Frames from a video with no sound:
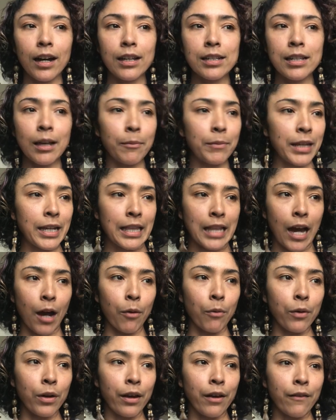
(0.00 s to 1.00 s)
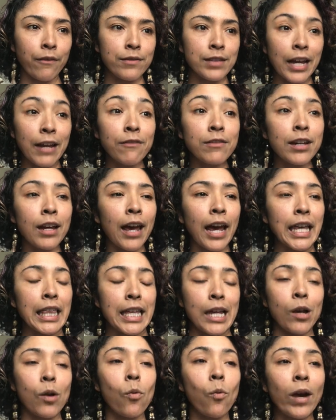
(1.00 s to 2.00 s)
something that would have saved it. I
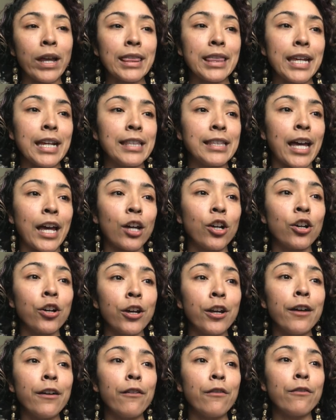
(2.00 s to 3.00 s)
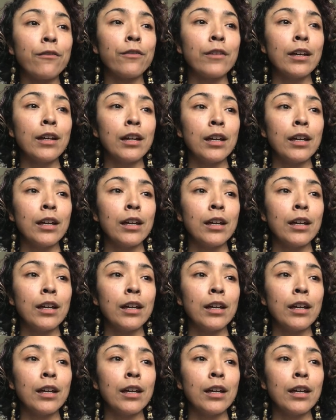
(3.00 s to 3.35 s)
think one thing that could have